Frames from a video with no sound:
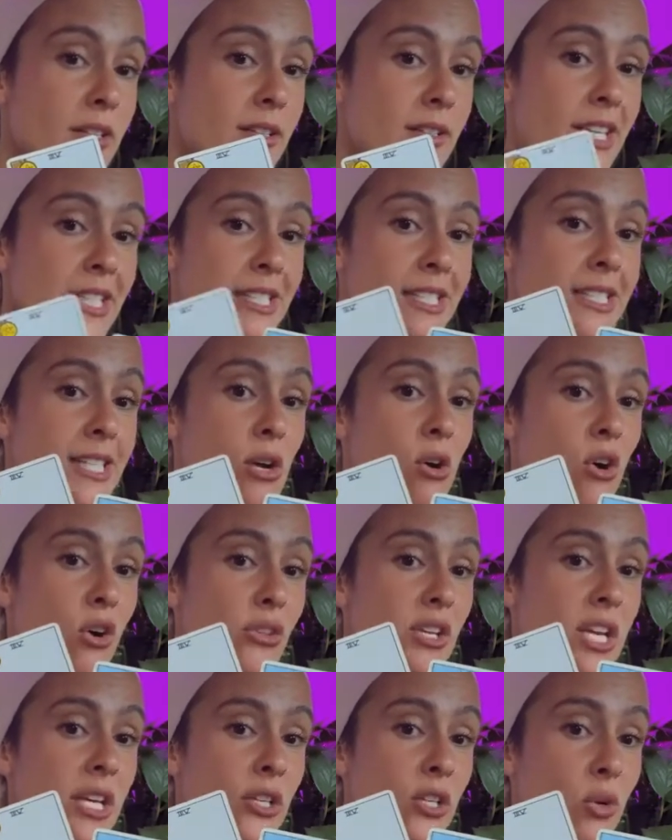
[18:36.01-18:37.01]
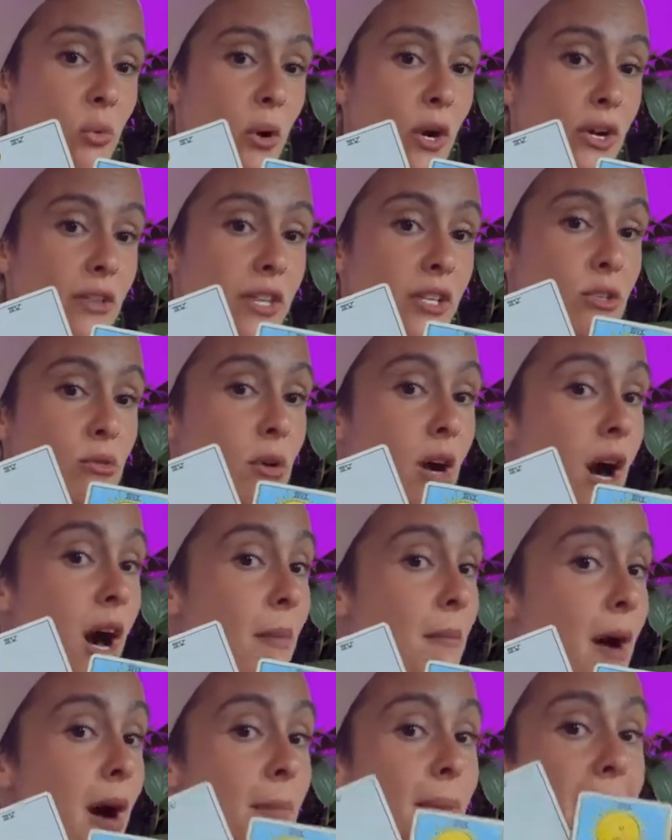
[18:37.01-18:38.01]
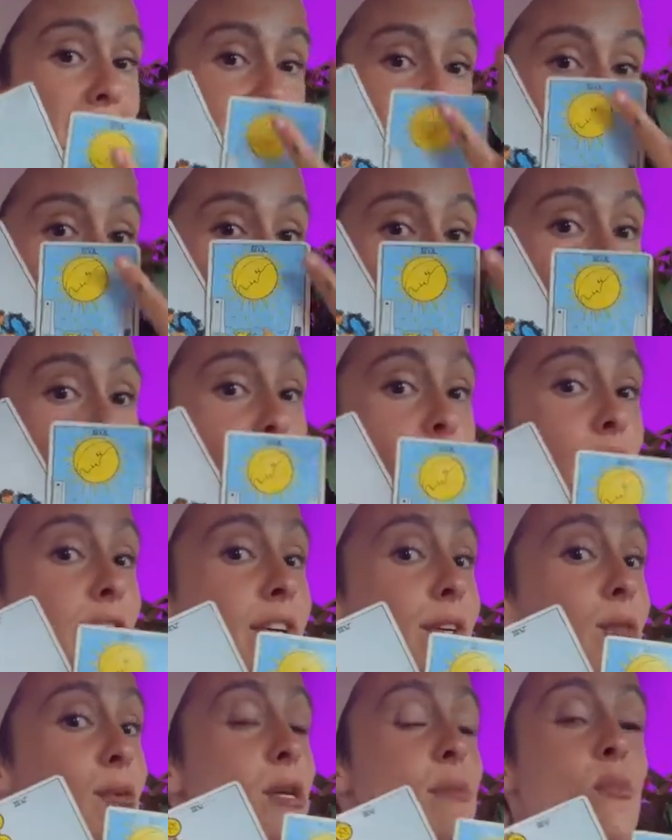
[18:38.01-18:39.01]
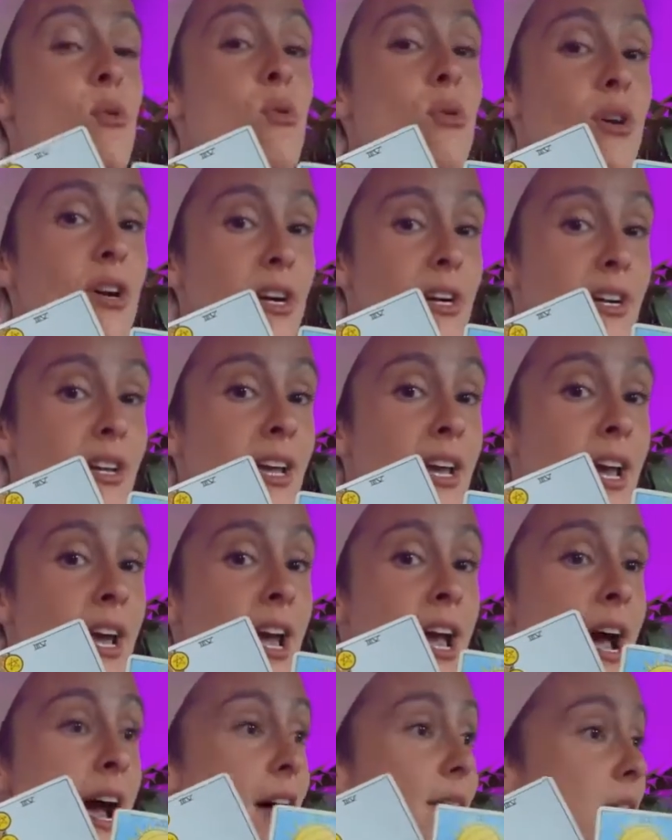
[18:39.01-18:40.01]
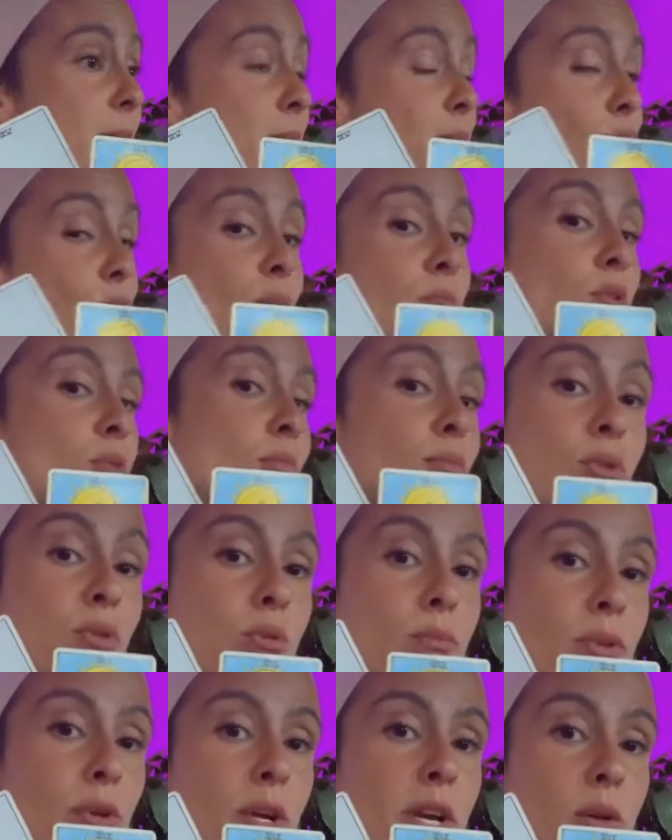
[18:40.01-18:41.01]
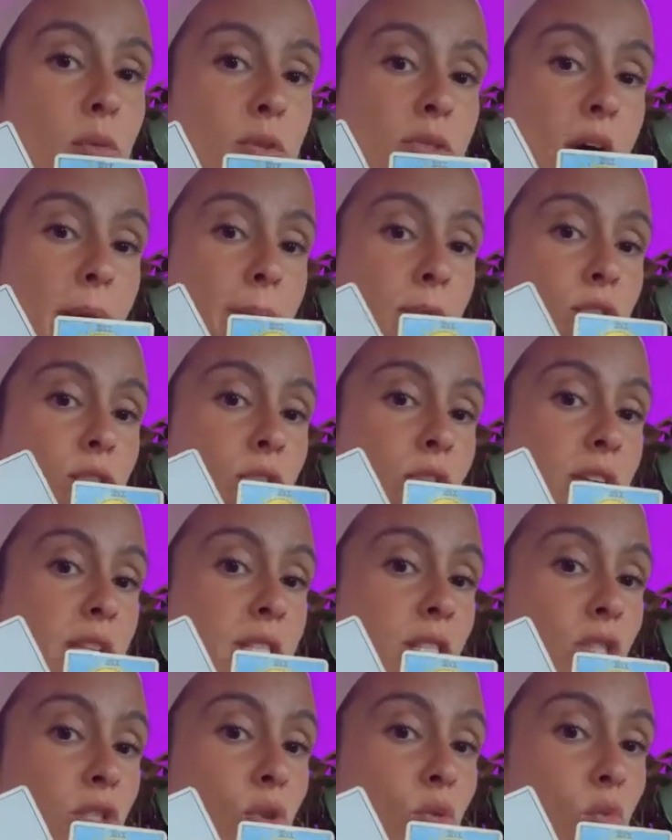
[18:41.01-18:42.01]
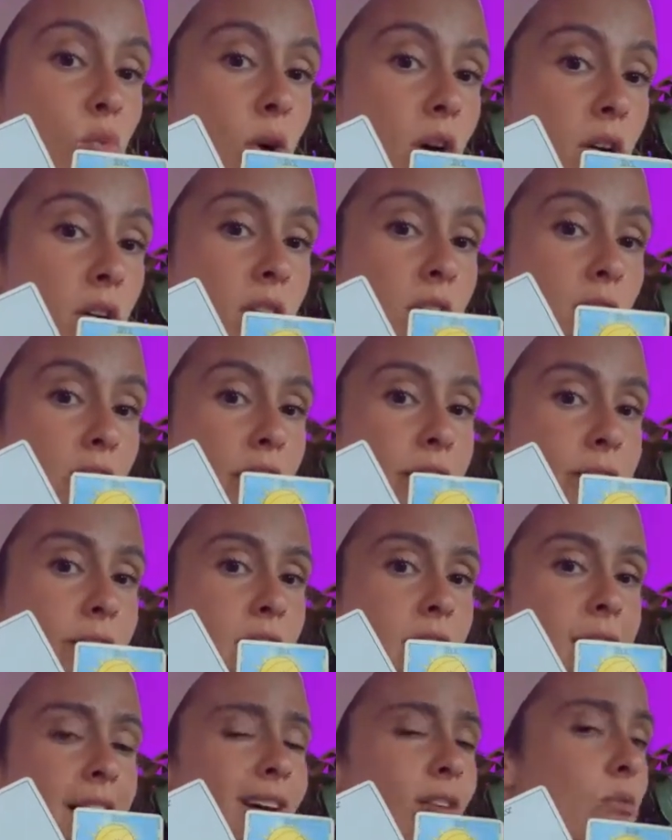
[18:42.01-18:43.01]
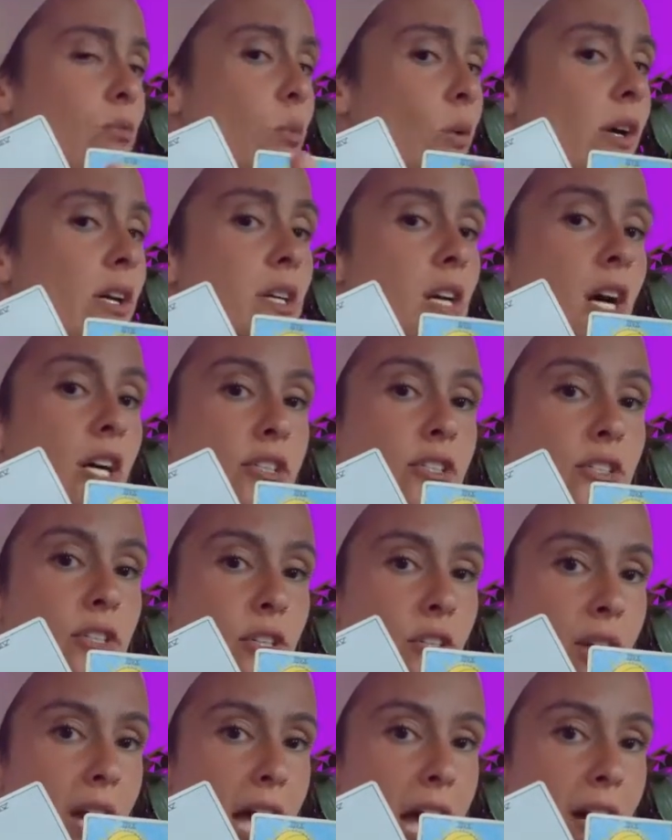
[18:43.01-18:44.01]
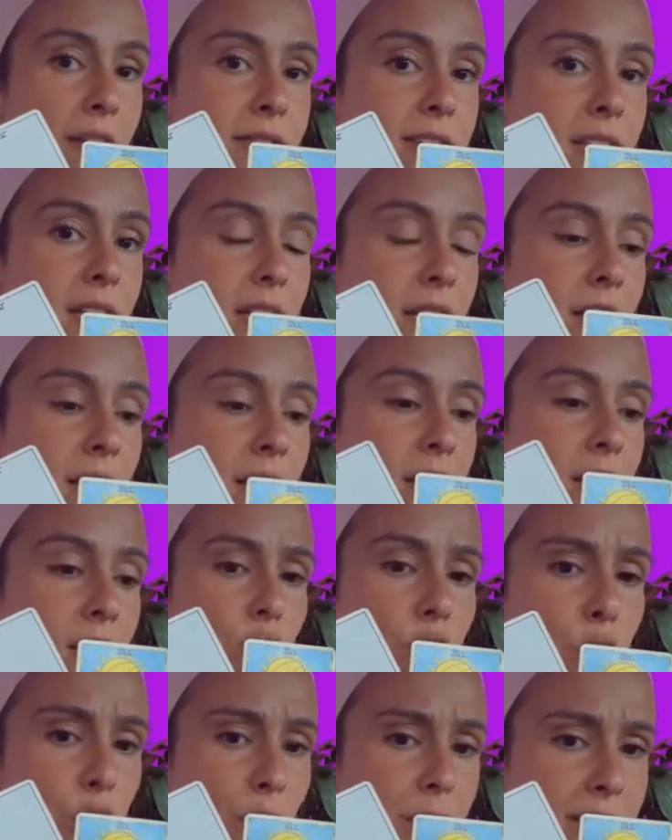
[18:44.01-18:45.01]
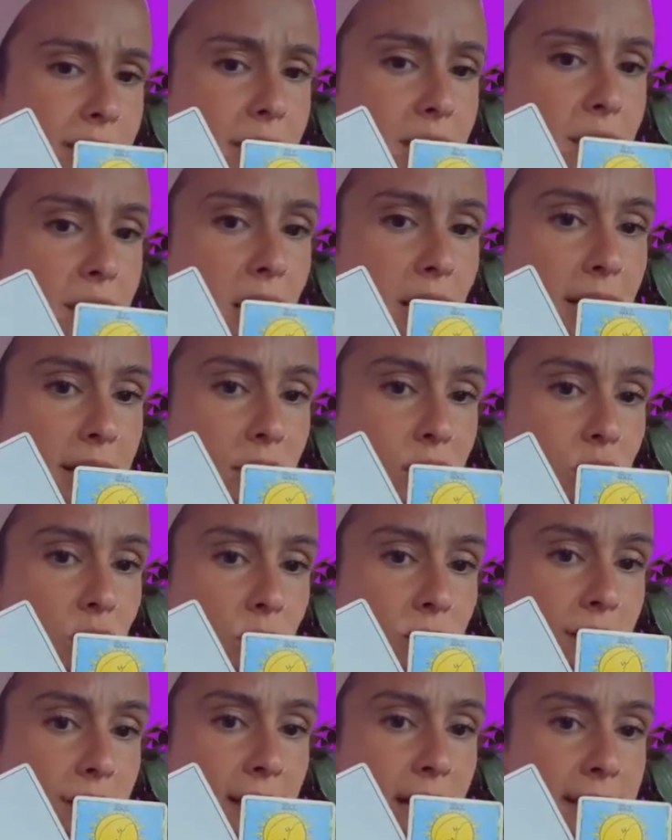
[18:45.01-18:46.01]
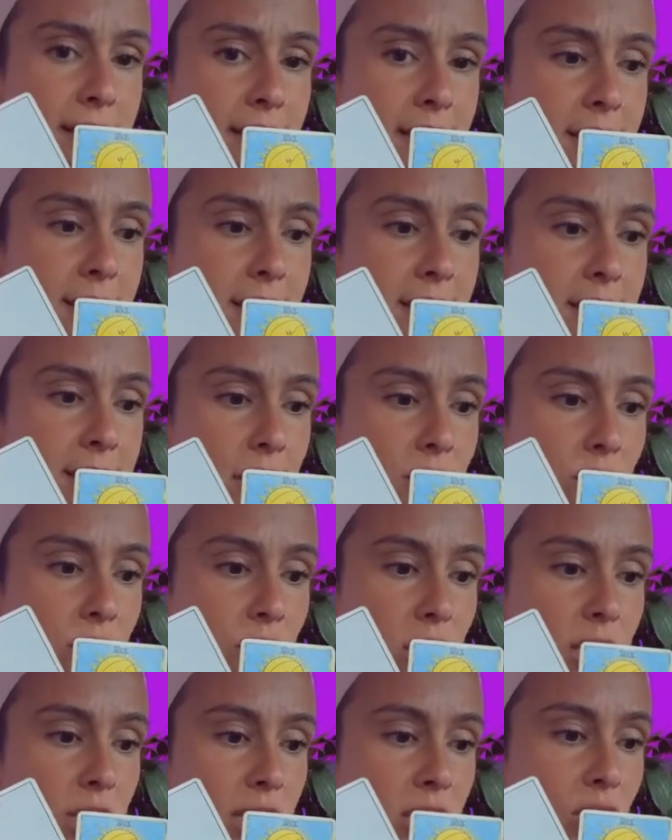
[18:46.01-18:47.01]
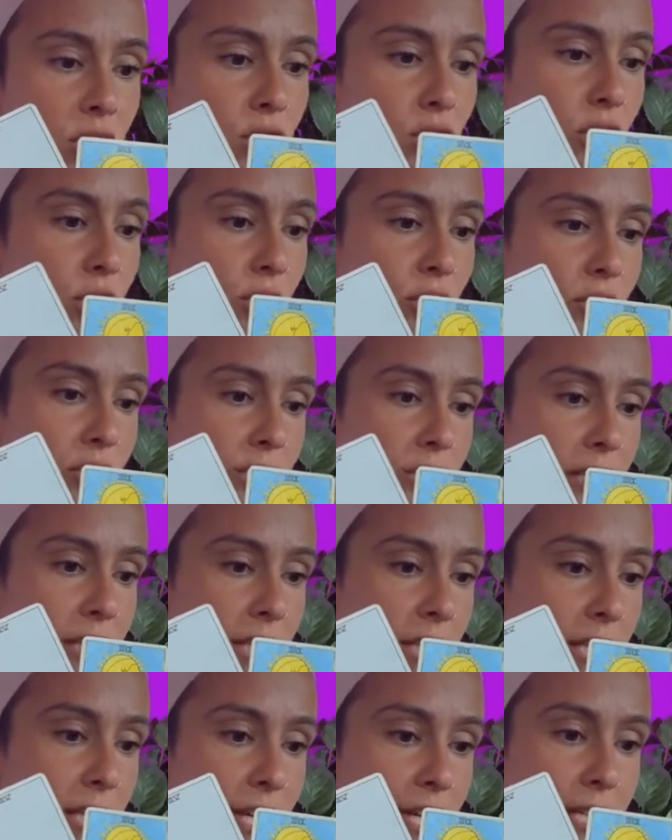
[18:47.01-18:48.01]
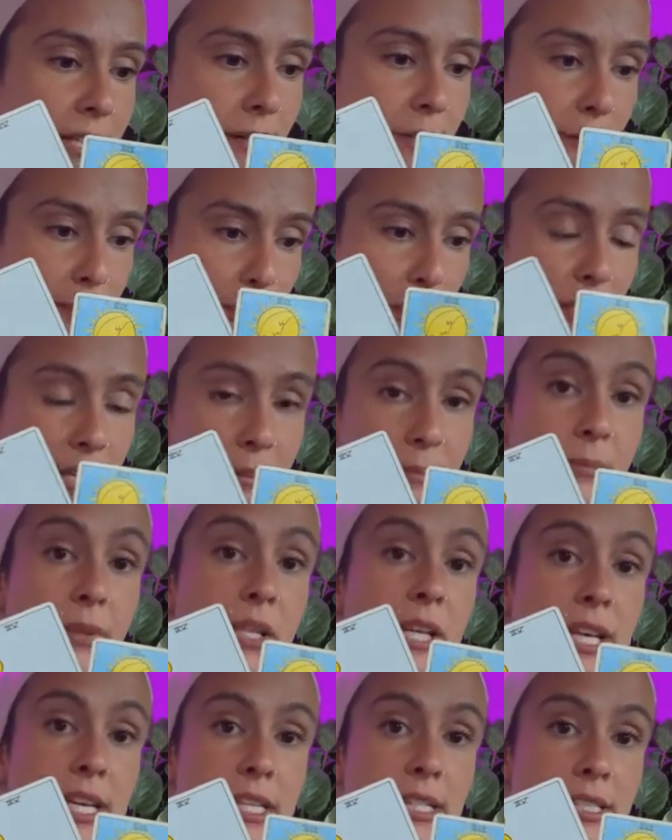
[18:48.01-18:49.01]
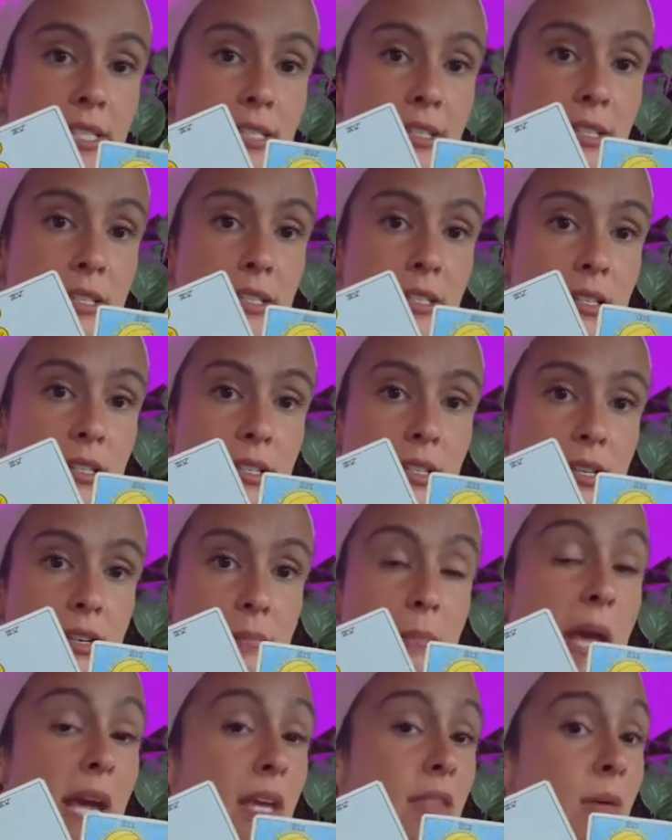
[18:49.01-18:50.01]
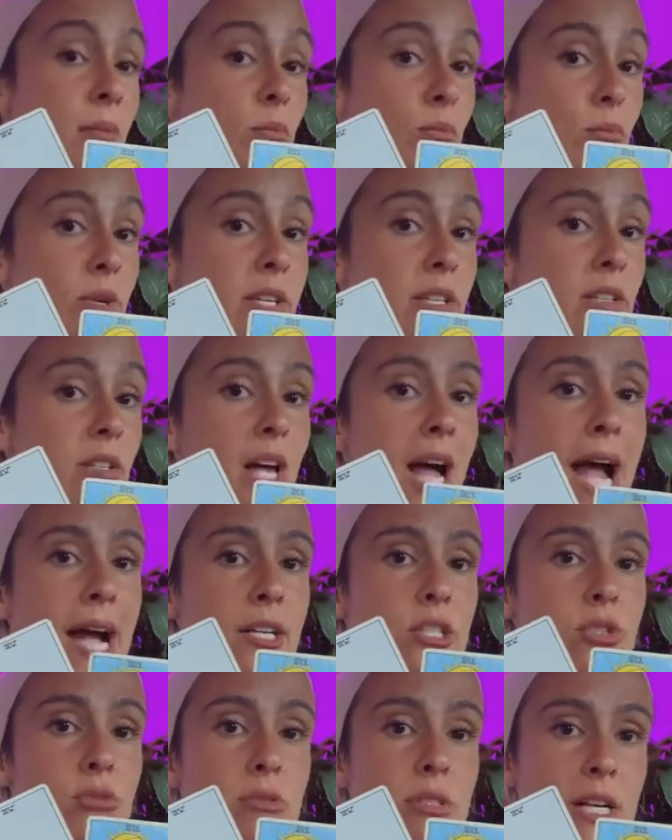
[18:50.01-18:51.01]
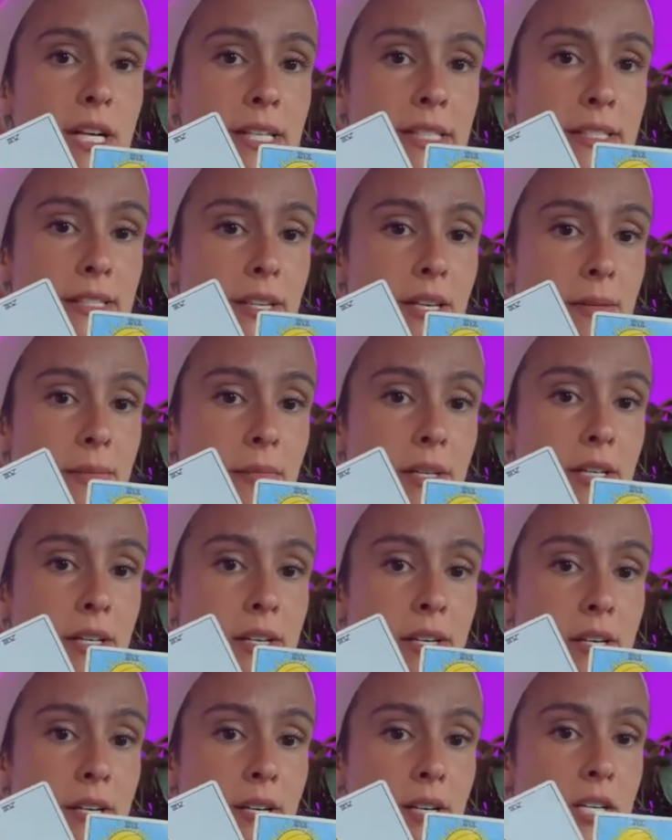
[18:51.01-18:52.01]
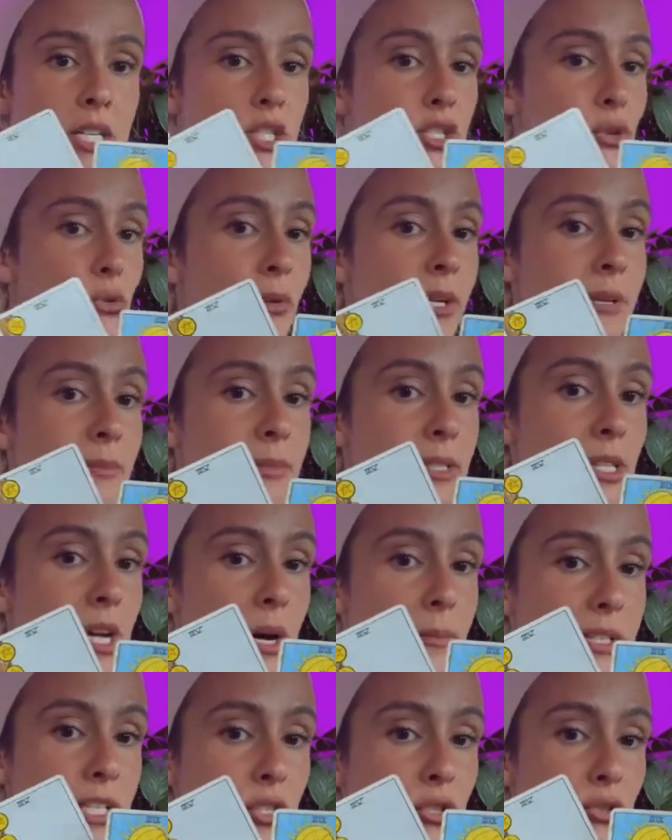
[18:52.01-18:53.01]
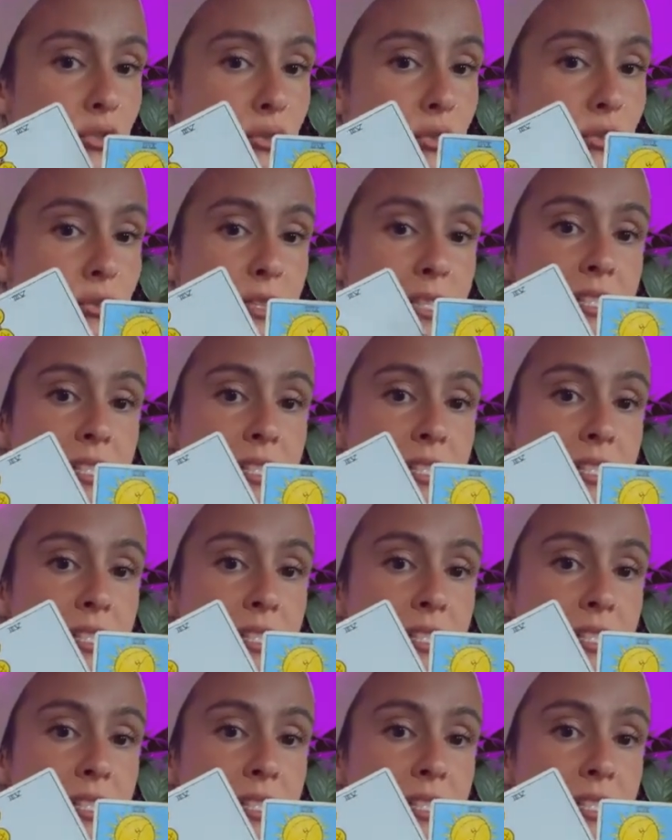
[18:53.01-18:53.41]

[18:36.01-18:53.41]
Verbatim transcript: This is like all the inner work. Then you come up out of that water reborn, and then boom, boom, boom, you're hit with opportunities to work on yourself, work on your craft, crystallize those lessons that you just internally put in place, make them real, actualize them dreams coming true.